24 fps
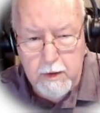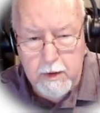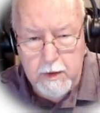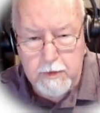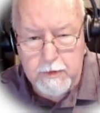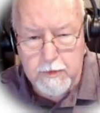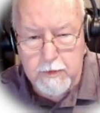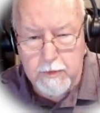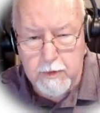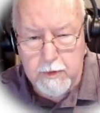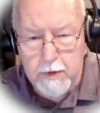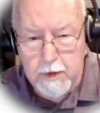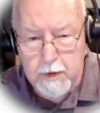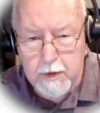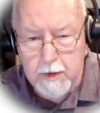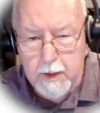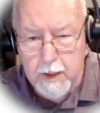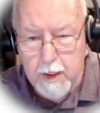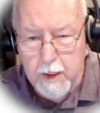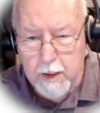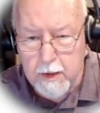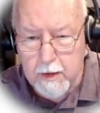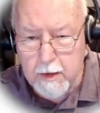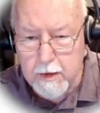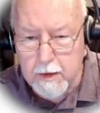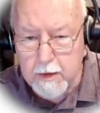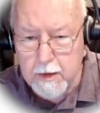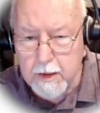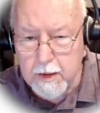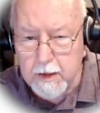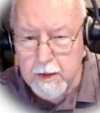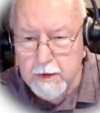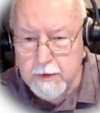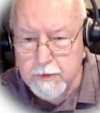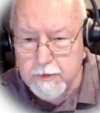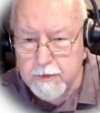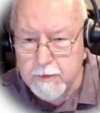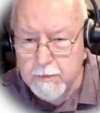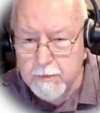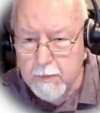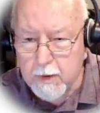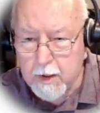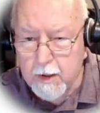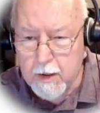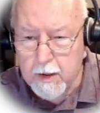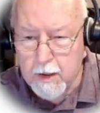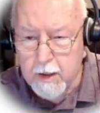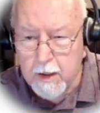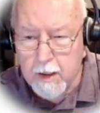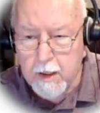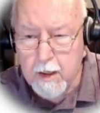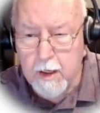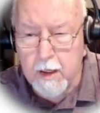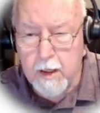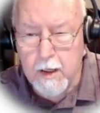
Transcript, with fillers: Judah and Galilee and Samaria